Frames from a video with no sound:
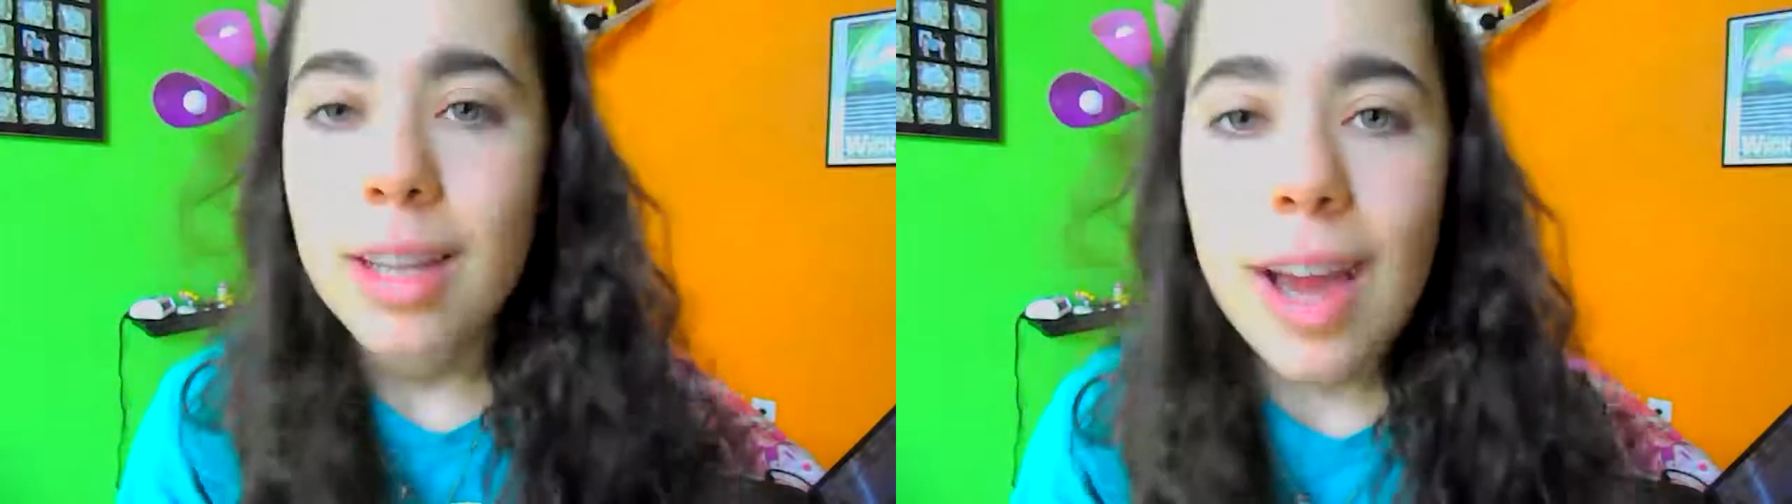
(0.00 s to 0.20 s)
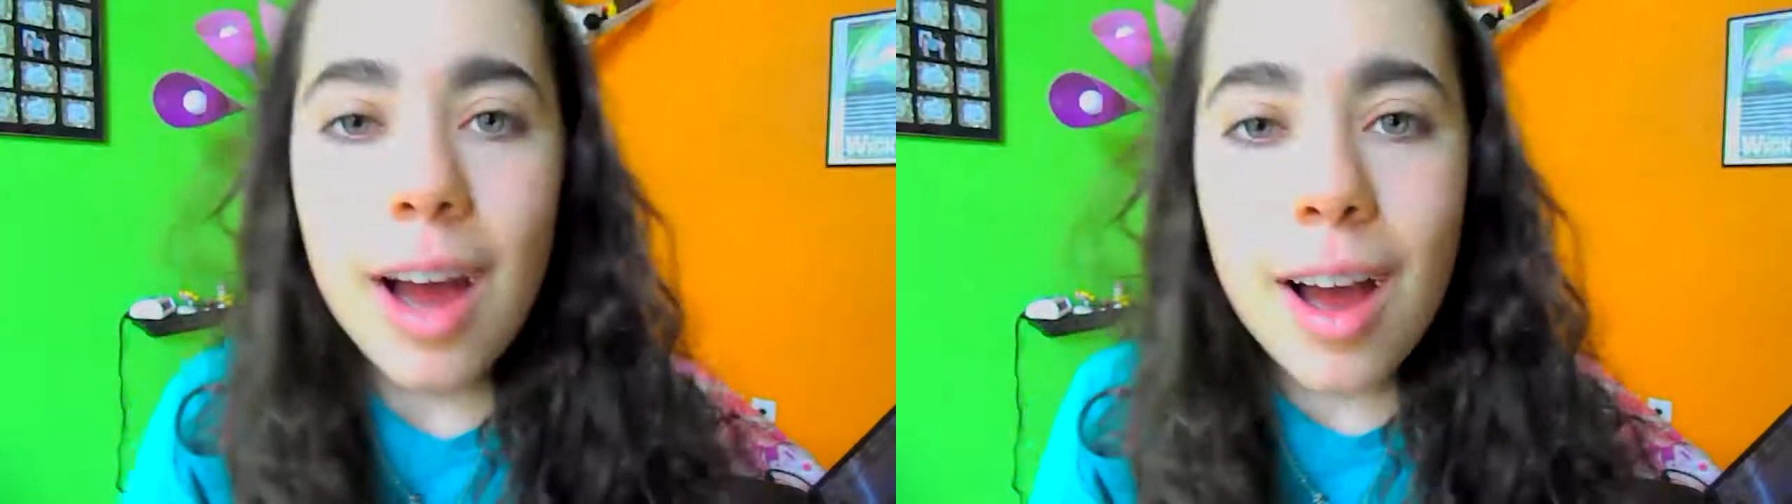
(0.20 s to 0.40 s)

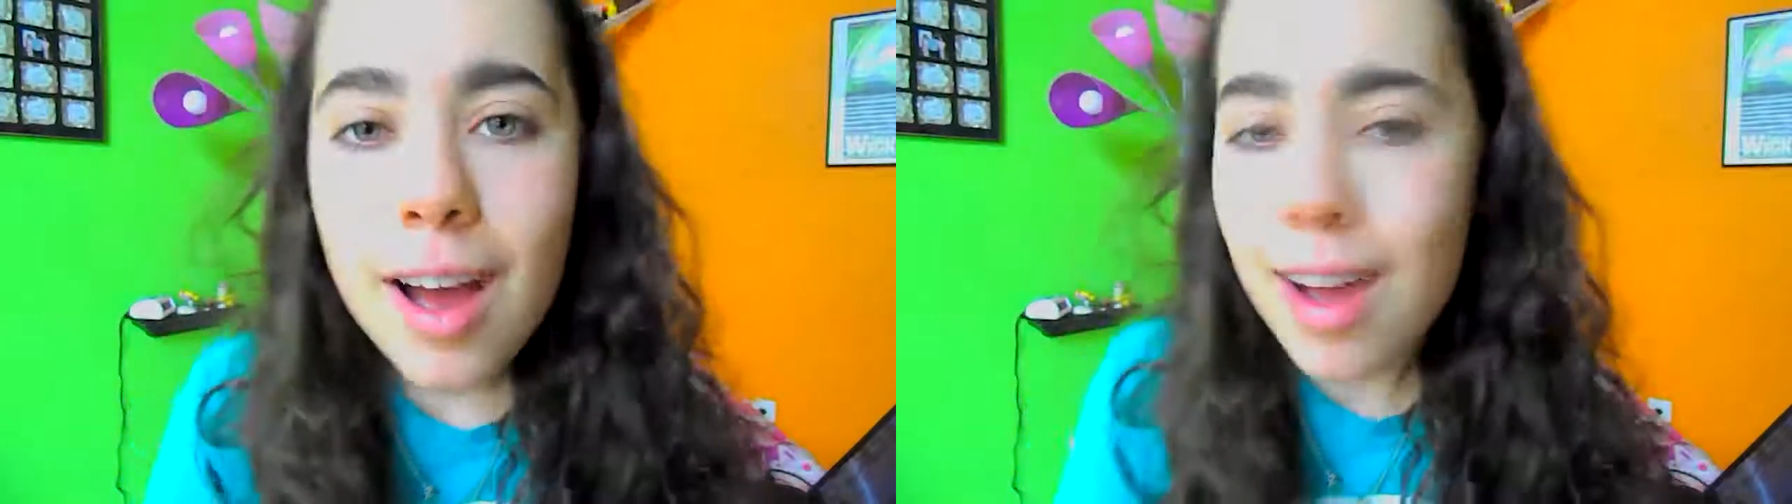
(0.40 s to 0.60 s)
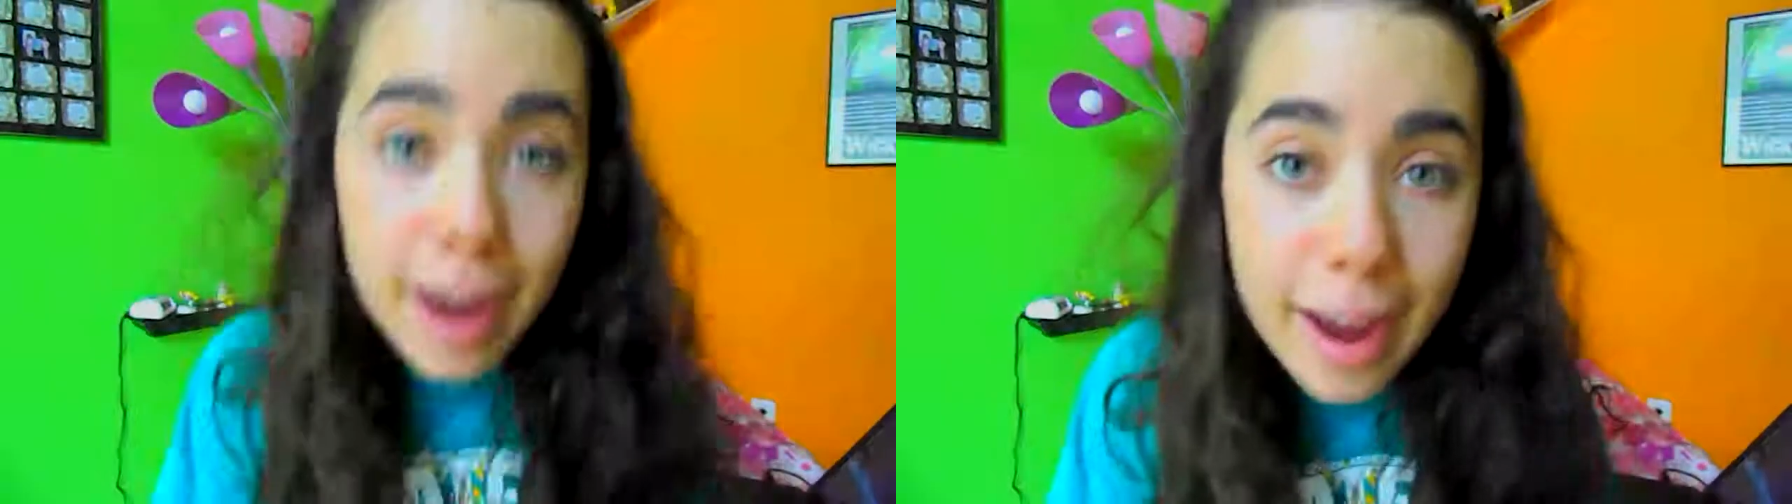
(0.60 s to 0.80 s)
yeah.
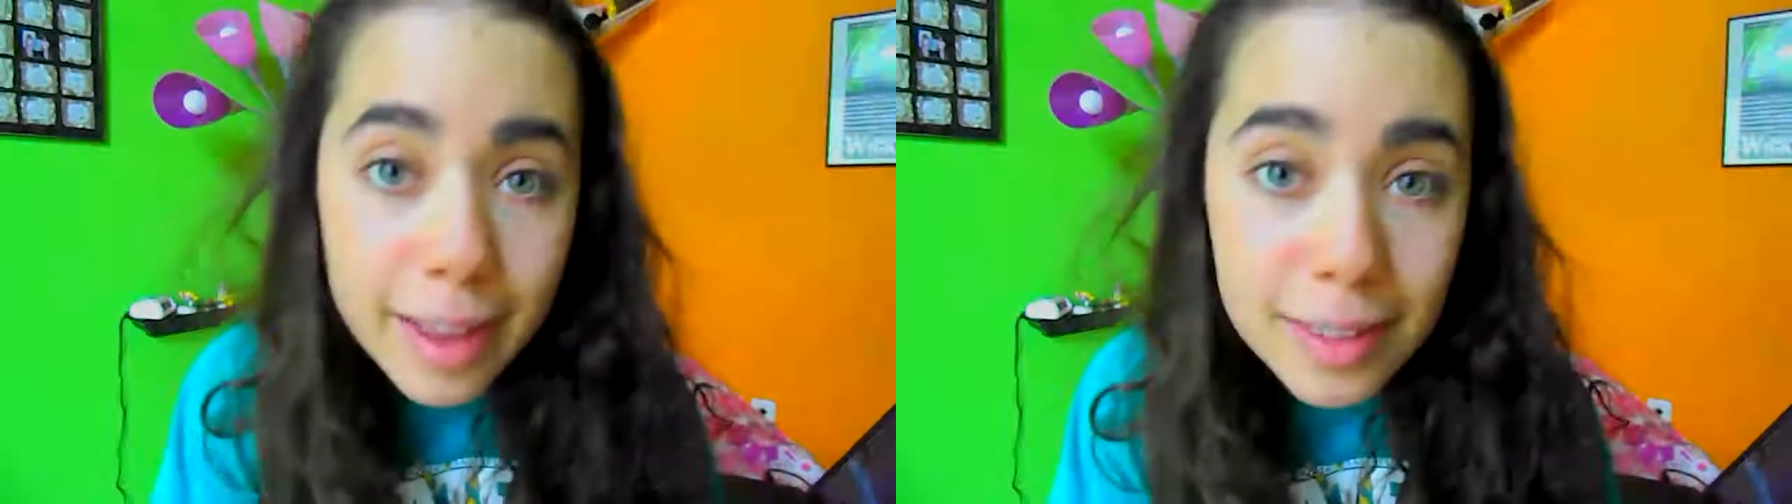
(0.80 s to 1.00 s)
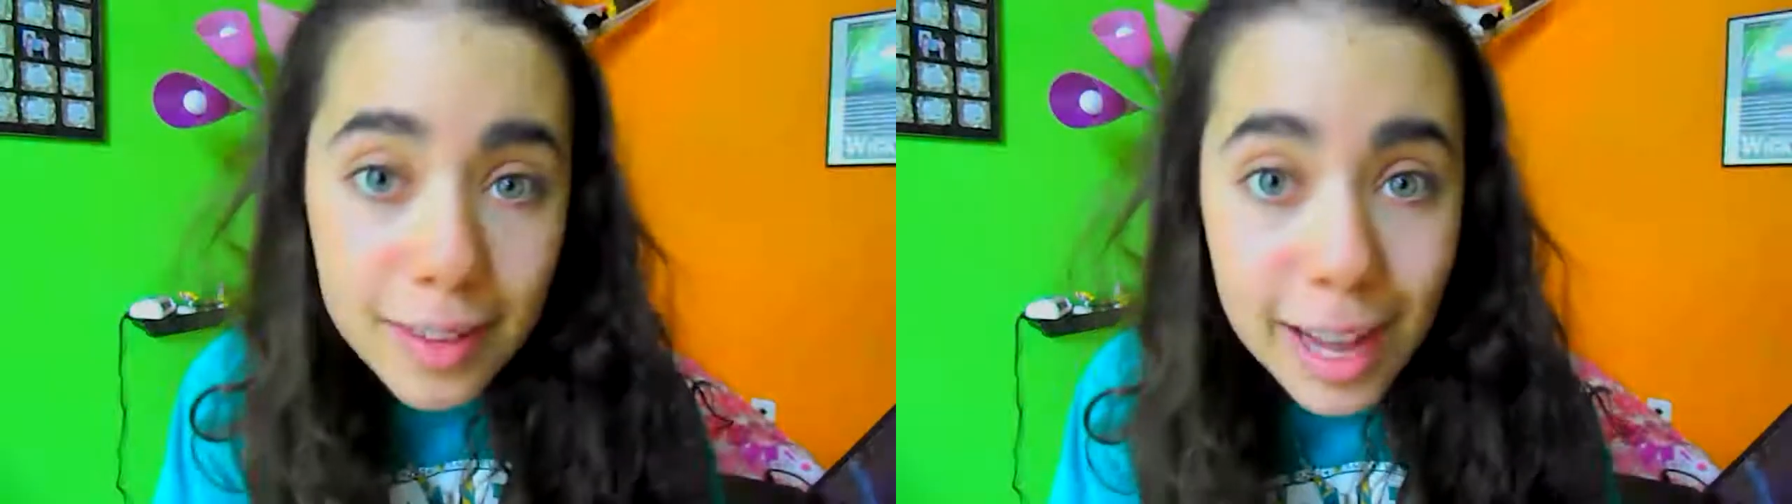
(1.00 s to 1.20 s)
And the